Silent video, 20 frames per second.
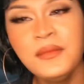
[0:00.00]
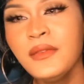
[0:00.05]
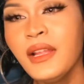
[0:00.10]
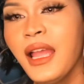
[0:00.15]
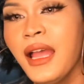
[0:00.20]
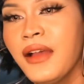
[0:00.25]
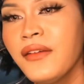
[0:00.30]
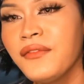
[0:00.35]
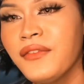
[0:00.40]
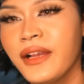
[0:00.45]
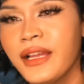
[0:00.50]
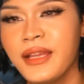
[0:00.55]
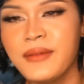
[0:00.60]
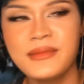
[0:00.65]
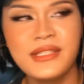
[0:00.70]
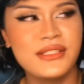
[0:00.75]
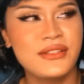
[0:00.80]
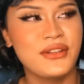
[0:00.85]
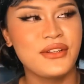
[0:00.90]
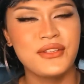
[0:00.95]
Fuck it, I'm
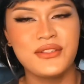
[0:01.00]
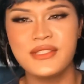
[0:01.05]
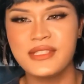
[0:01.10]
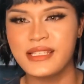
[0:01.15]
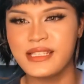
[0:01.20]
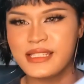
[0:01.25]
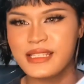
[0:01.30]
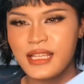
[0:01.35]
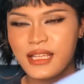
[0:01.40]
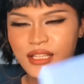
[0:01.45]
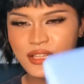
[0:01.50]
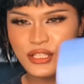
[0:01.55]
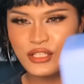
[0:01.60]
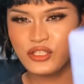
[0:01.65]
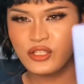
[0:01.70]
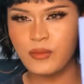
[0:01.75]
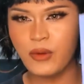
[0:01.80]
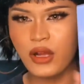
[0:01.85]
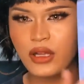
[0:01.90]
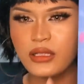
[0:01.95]
just gonna use this tissue
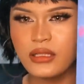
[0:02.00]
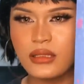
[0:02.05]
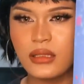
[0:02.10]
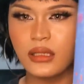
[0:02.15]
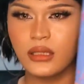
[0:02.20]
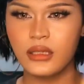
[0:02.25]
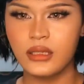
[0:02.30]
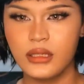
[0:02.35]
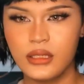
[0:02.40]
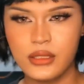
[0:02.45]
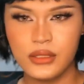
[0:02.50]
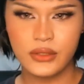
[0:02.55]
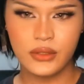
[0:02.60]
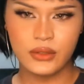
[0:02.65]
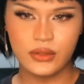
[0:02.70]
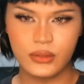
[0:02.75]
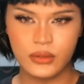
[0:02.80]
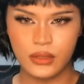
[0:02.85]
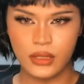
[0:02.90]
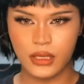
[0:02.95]
box.
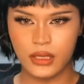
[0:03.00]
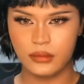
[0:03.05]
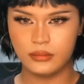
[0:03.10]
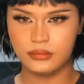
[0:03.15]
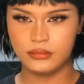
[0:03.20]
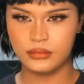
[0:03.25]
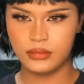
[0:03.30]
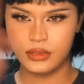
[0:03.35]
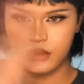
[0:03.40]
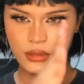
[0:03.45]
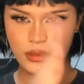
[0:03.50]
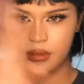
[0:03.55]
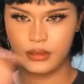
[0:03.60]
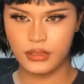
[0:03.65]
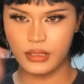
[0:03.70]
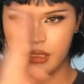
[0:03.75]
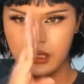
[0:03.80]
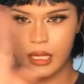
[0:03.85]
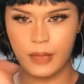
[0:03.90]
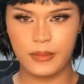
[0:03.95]
So I'm
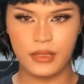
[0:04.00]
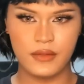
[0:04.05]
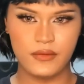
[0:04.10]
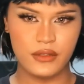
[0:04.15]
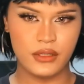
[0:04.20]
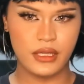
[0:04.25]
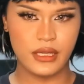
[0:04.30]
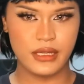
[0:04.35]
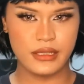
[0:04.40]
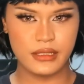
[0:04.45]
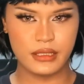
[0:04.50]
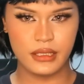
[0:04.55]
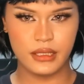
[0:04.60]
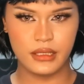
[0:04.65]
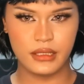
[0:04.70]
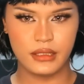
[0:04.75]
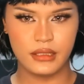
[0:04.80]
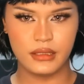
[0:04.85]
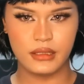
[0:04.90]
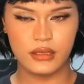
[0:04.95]
giving guys
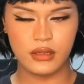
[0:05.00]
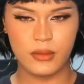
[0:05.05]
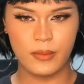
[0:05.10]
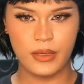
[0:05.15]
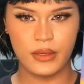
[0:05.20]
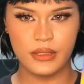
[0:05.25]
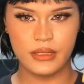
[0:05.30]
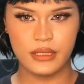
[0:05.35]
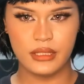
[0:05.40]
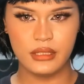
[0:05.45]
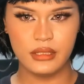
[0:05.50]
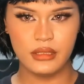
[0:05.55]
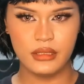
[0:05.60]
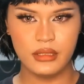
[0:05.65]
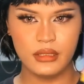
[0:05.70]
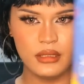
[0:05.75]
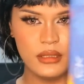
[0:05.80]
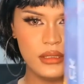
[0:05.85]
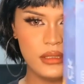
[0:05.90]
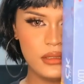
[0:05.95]
a comparison.
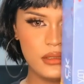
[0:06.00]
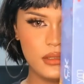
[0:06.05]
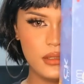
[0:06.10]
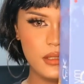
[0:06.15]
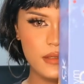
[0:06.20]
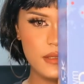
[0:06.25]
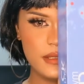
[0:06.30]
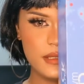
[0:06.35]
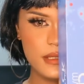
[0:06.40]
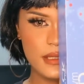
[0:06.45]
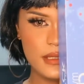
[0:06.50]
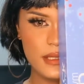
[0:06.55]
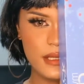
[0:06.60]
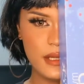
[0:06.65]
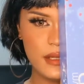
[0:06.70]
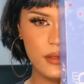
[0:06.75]
So this is the side.